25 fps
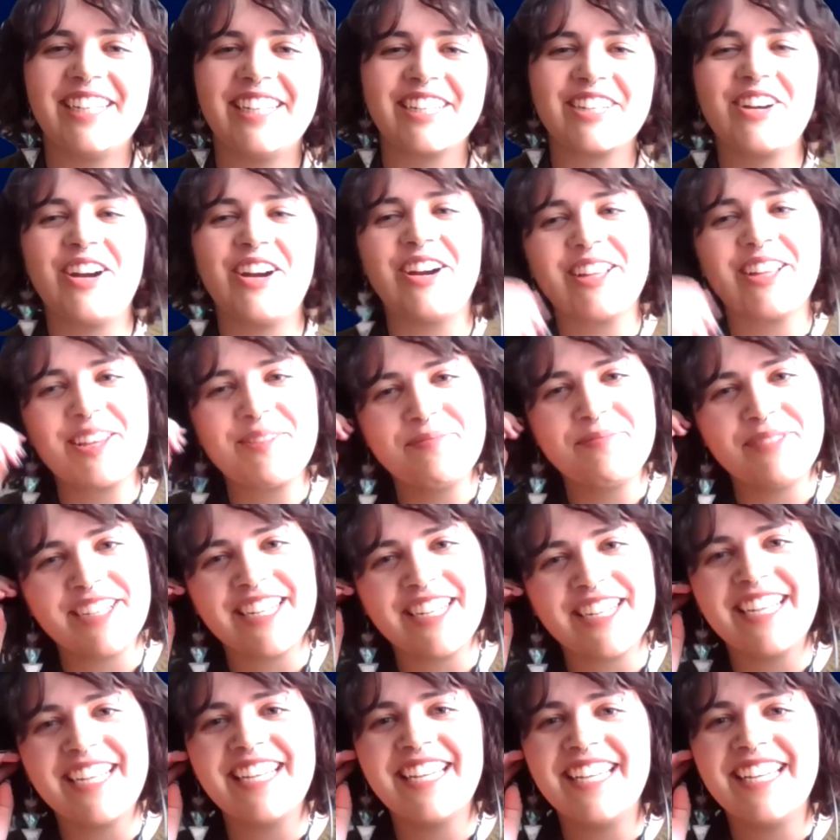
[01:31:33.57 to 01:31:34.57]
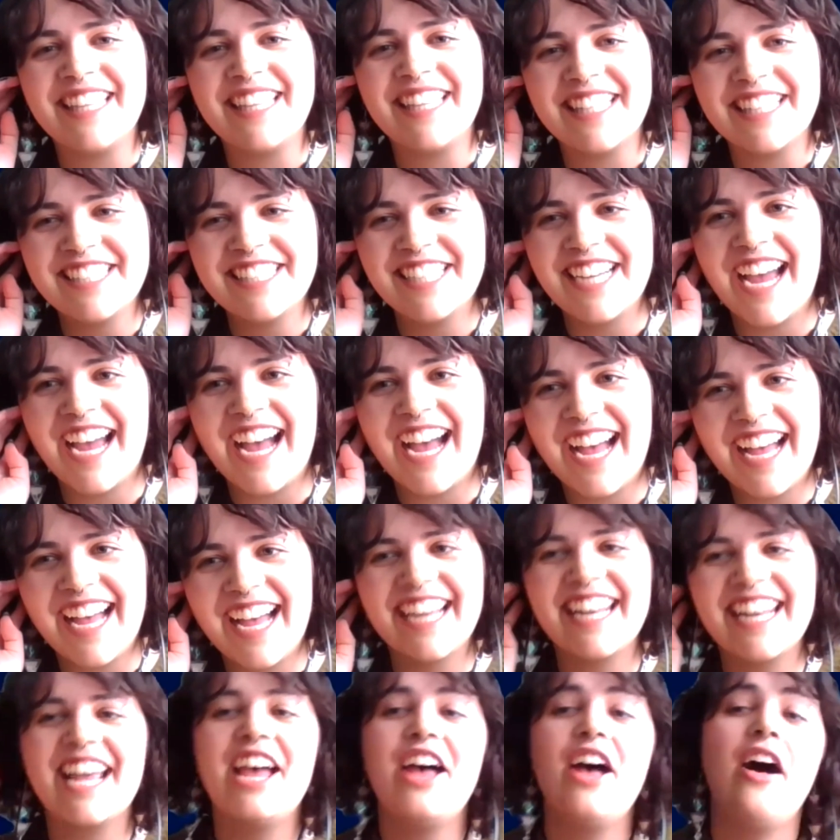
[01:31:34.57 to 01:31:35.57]
Karley put it in the
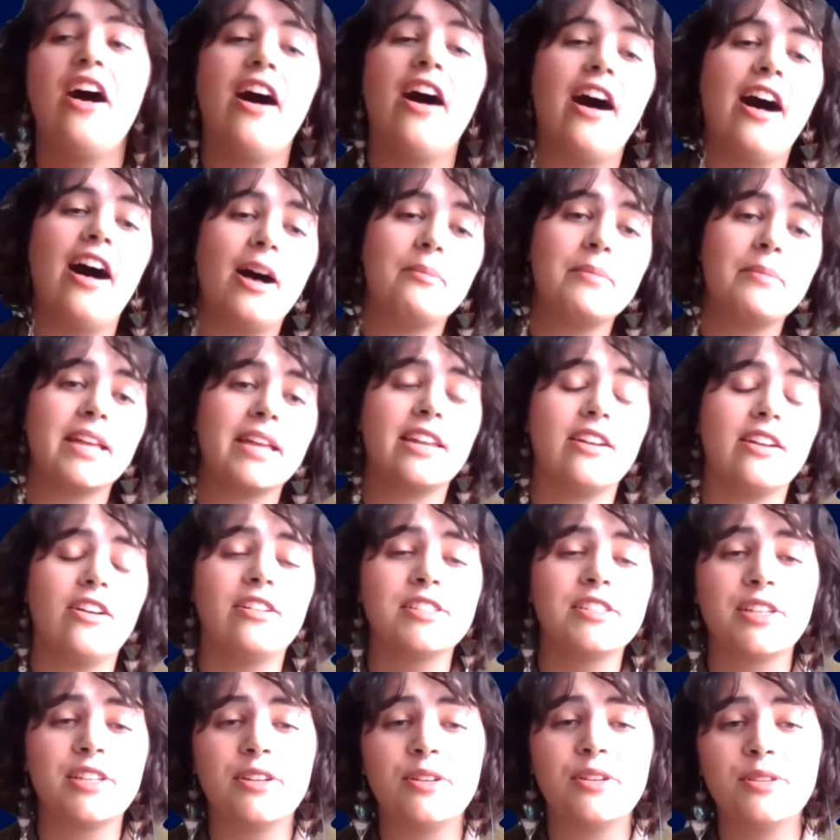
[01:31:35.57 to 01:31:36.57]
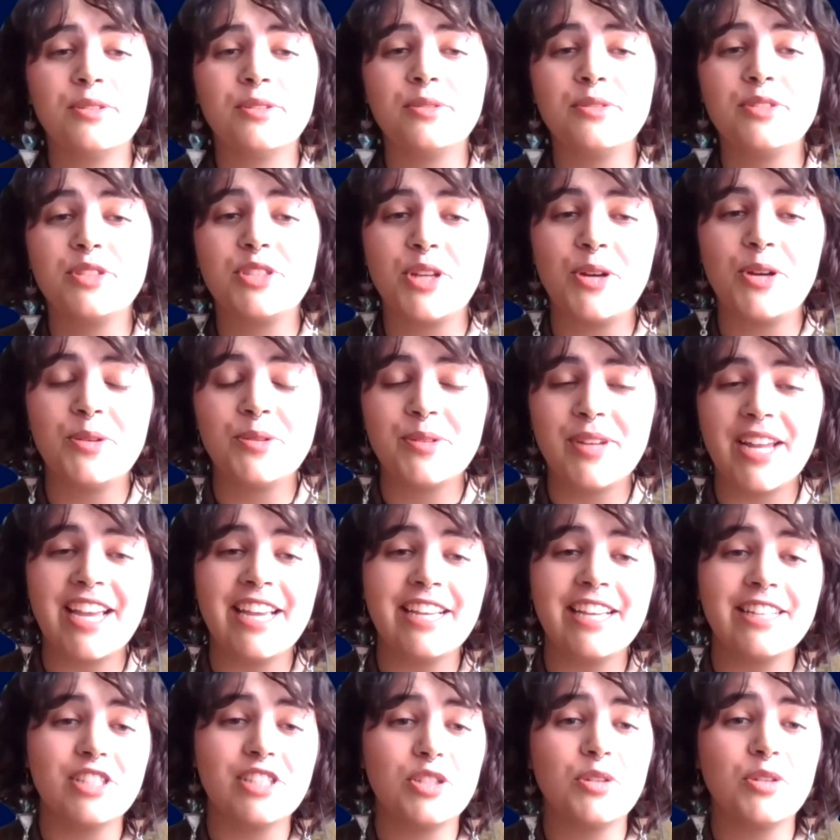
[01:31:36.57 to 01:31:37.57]
chat. And also
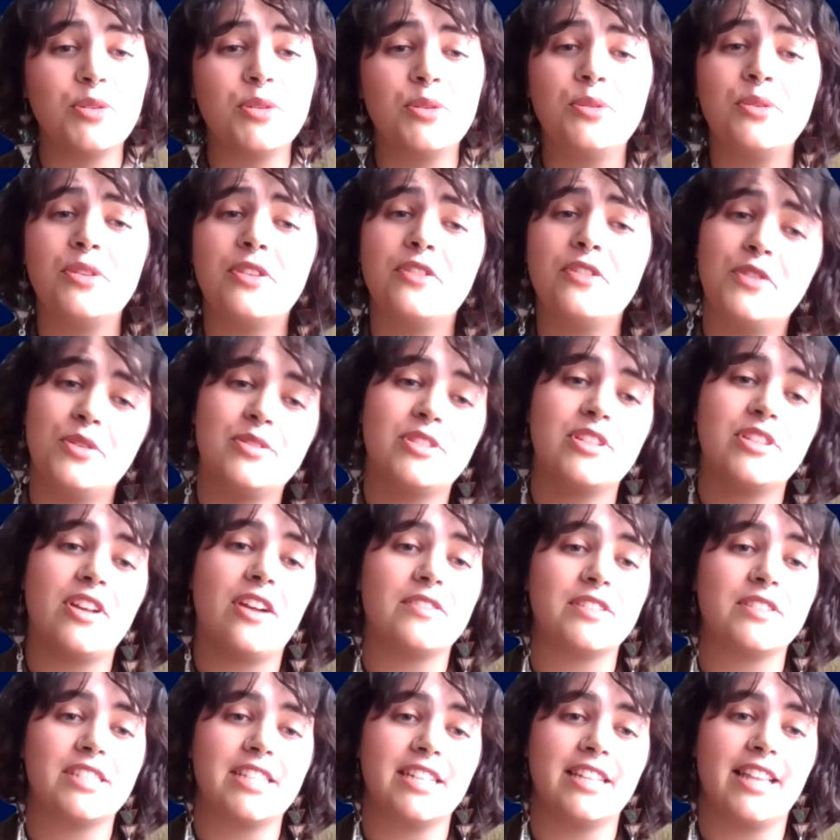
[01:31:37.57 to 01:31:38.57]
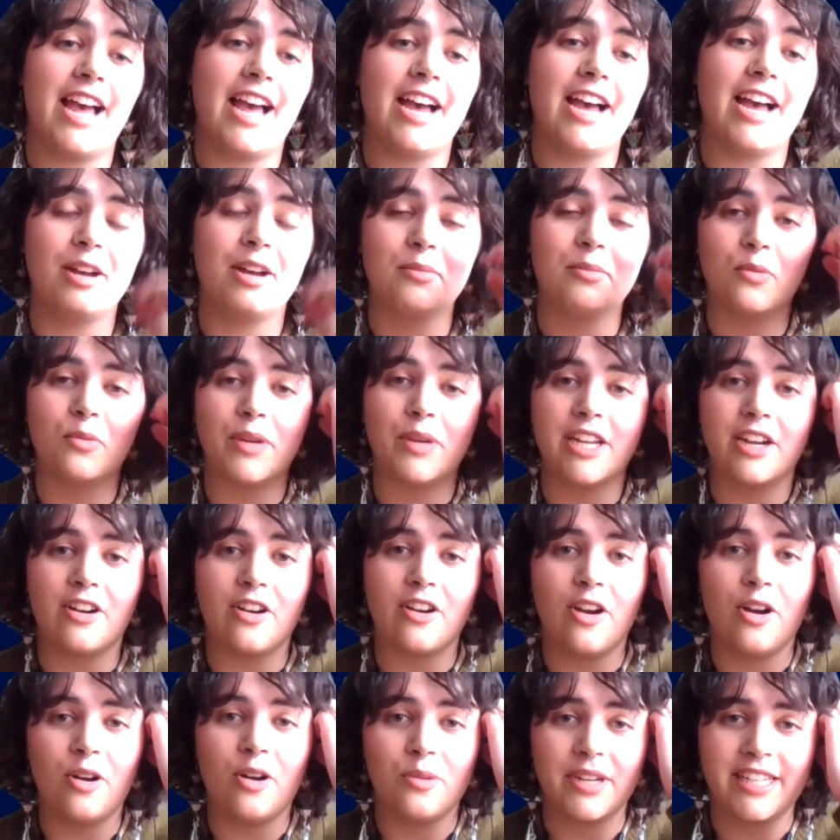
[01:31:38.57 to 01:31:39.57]
donate to the Food Sovereignty Lab. We
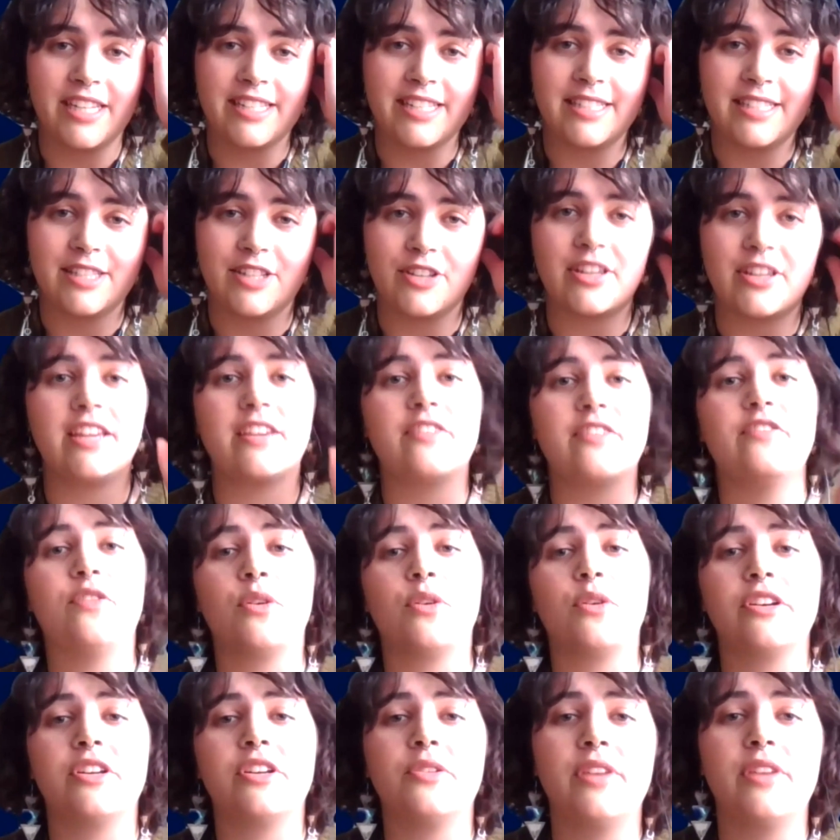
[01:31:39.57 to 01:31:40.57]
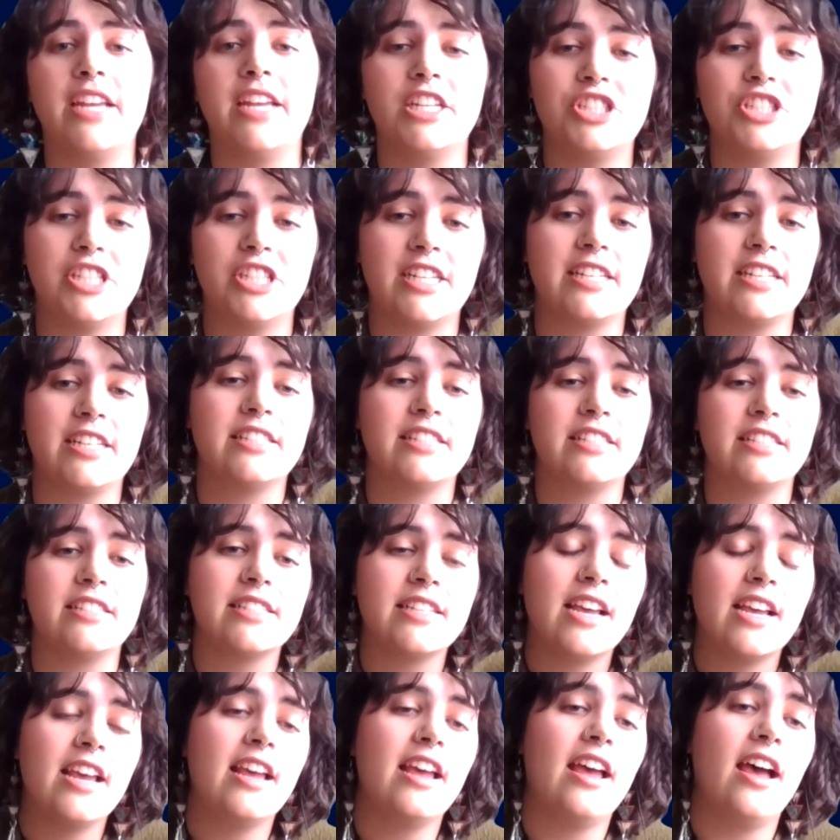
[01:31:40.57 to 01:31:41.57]
are always looking for
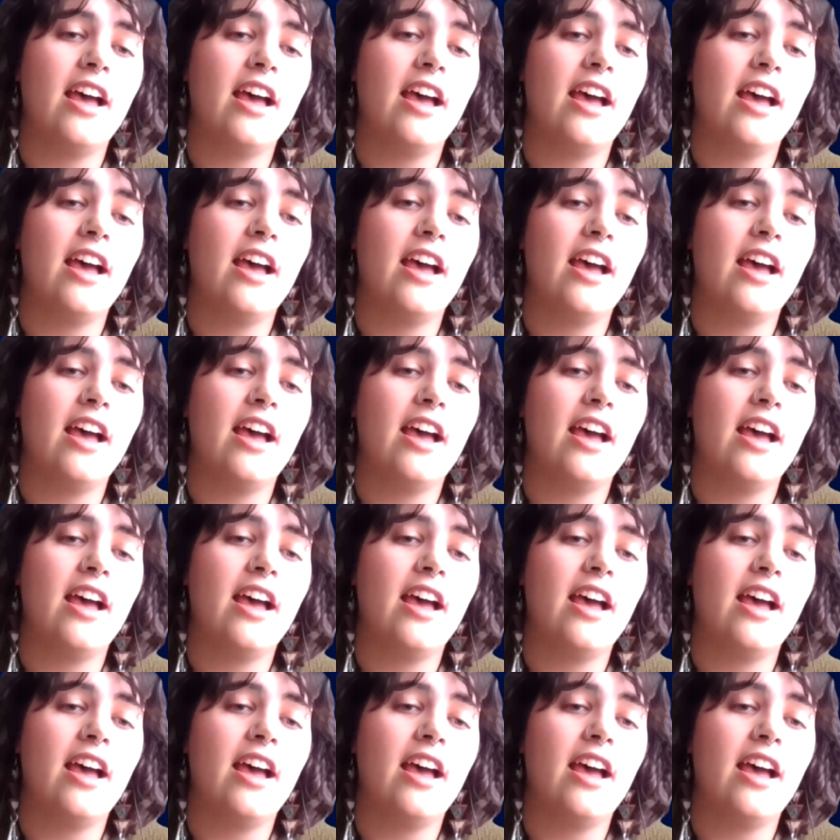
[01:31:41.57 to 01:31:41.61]
donations.